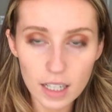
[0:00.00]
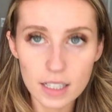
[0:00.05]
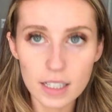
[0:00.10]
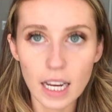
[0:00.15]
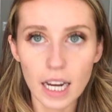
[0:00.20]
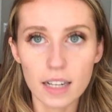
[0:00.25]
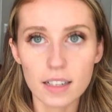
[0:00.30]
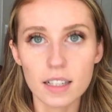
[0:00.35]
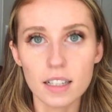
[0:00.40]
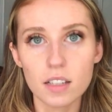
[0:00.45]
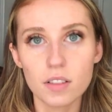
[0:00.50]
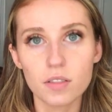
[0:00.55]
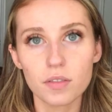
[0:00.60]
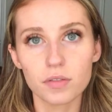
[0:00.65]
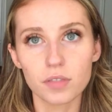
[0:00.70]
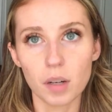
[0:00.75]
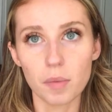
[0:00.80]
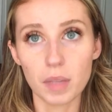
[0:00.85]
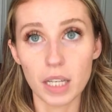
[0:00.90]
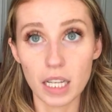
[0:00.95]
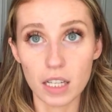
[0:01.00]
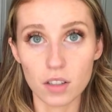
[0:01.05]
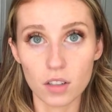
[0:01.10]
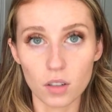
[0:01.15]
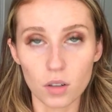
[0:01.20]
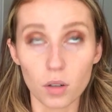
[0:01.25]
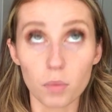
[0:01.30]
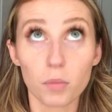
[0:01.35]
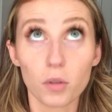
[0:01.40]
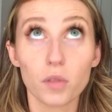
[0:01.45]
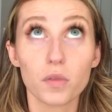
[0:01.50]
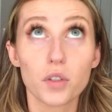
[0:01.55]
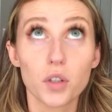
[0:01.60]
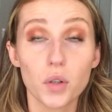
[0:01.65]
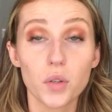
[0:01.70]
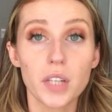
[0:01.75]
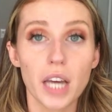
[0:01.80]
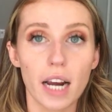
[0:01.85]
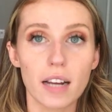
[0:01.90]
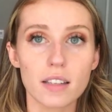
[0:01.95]
Texas from the East or moved
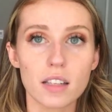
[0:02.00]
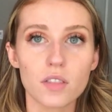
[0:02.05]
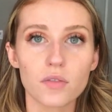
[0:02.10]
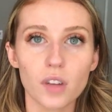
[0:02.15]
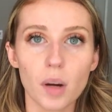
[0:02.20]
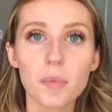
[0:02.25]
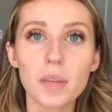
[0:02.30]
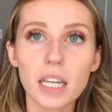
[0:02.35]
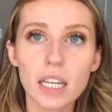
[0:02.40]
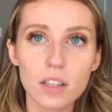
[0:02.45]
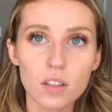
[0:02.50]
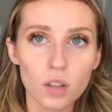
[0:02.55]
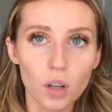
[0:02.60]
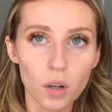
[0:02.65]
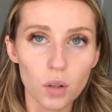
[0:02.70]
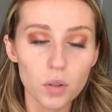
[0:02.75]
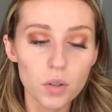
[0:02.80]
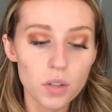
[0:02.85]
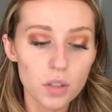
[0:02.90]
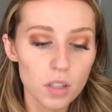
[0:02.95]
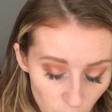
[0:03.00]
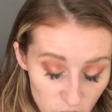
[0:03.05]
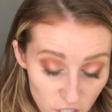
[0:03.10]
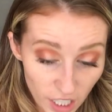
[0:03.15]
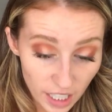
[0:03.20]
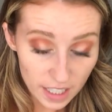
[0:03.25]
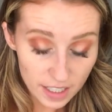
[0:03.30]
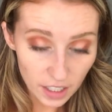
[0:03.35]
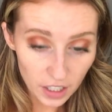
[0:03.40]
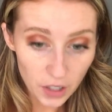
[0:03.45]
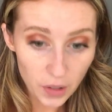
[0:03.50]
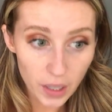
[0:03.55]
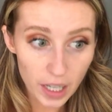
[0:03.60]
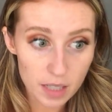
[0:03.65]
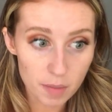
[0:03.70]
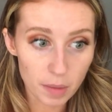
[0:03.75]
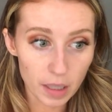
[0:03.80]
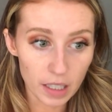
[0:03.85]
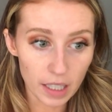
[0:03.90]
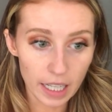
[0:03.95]
to Texas from the East Coast, which I going to tell you
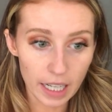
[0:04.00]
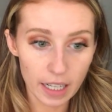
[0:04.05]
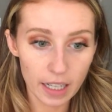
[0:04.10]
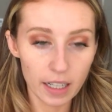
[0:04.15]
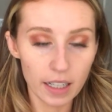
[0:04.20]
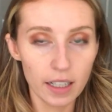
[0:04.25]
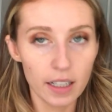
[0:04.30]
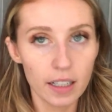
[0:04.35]
has been like,